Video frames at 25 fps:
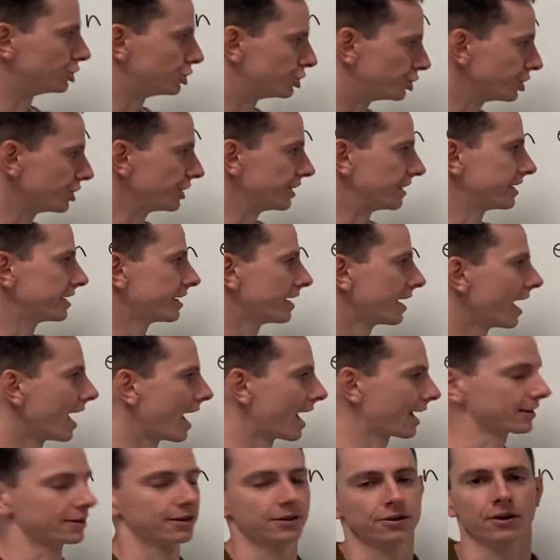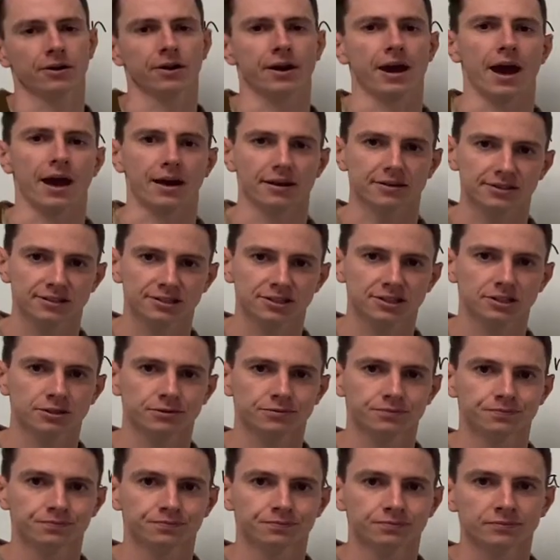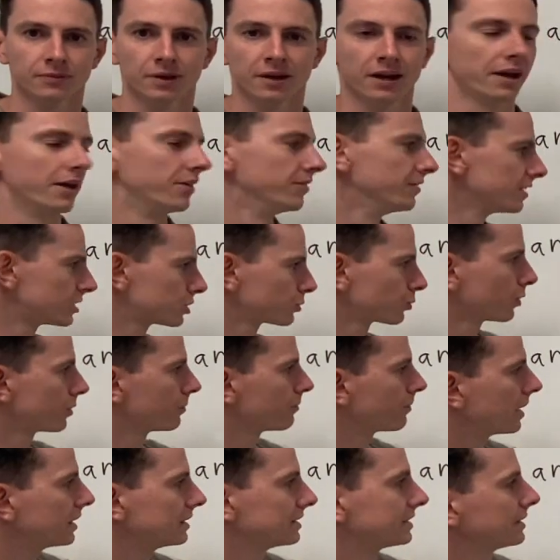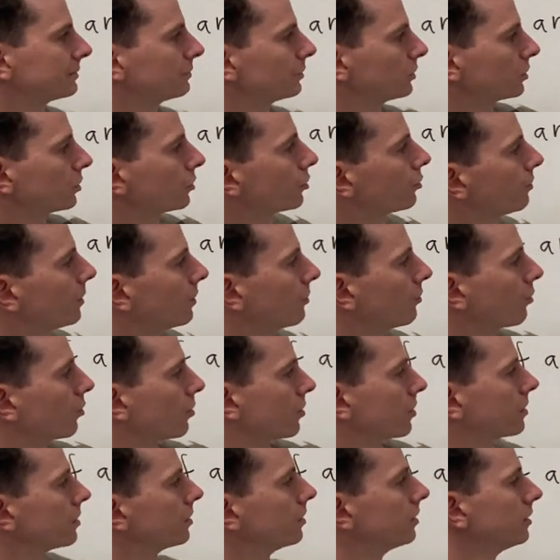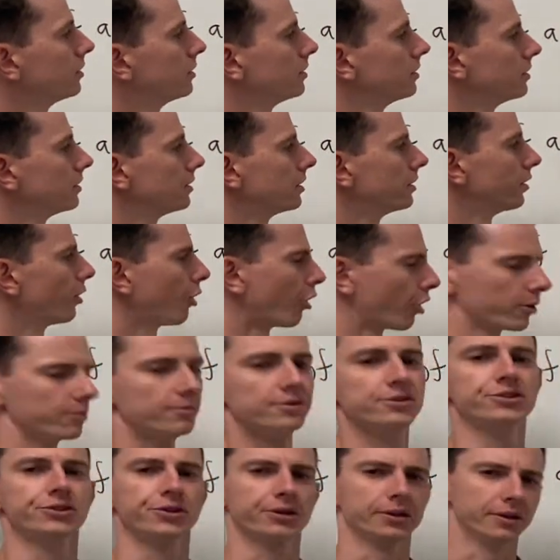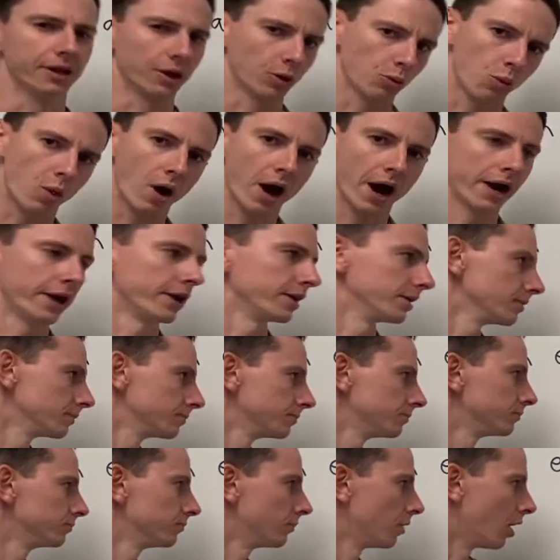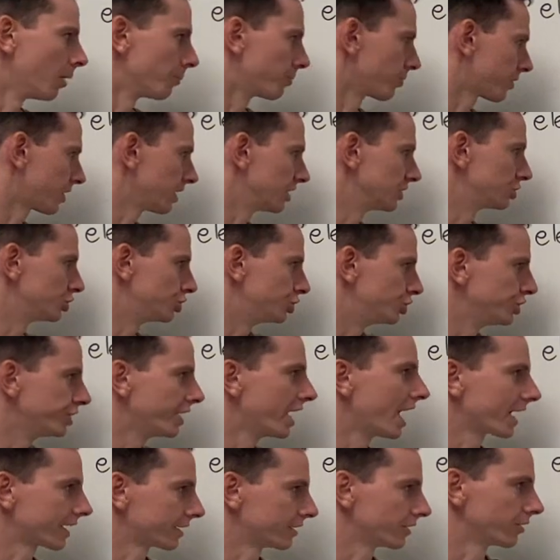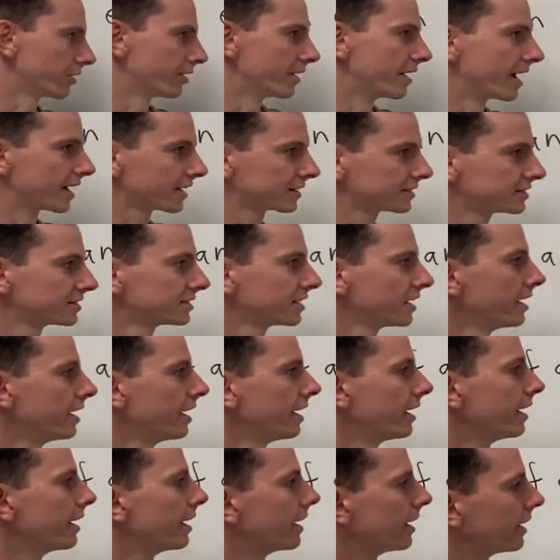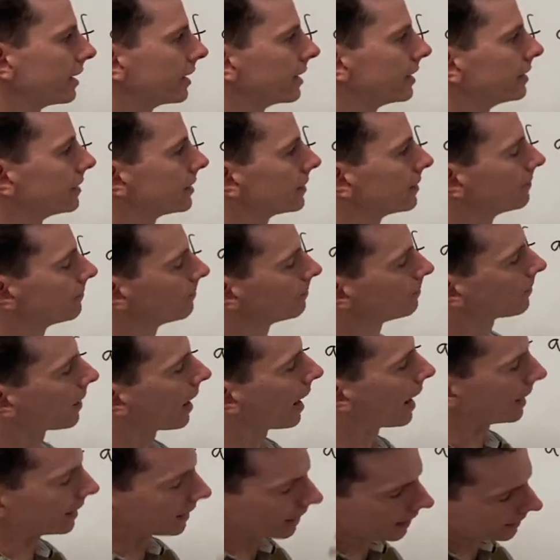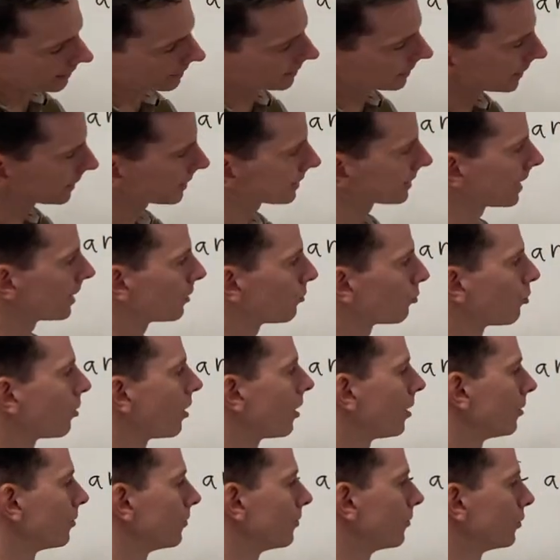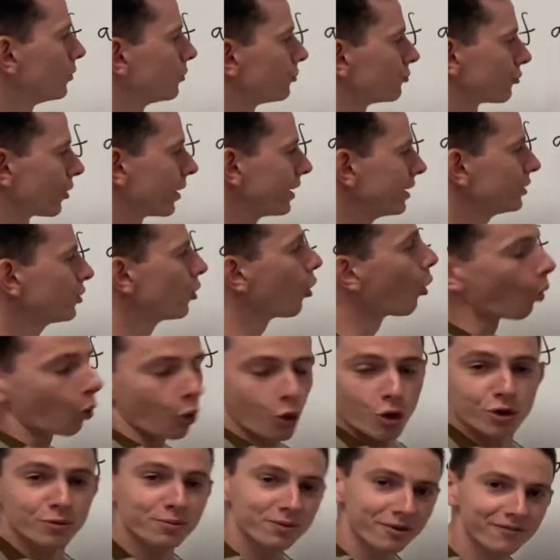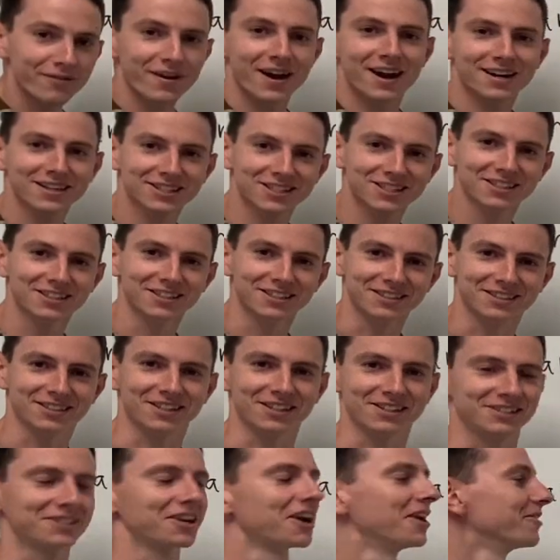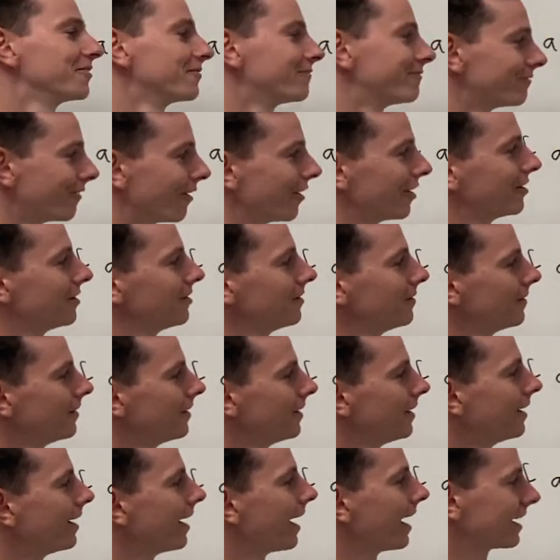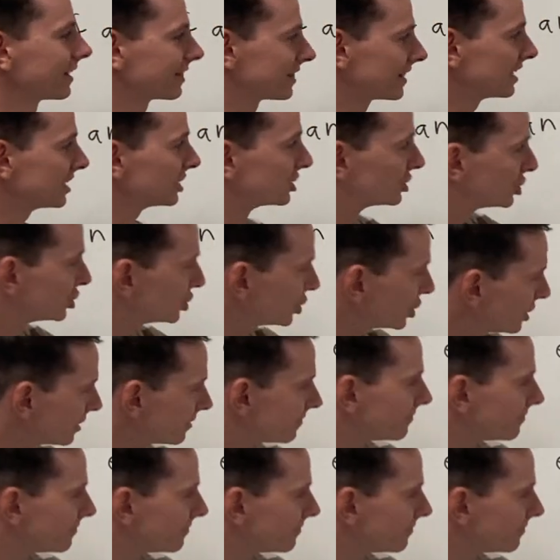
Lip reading: G acting on X. And this one might seem a little bit more arbitrary, like why uppercase G acting on X. And I think that while writing orb of X is kind of fun, I think G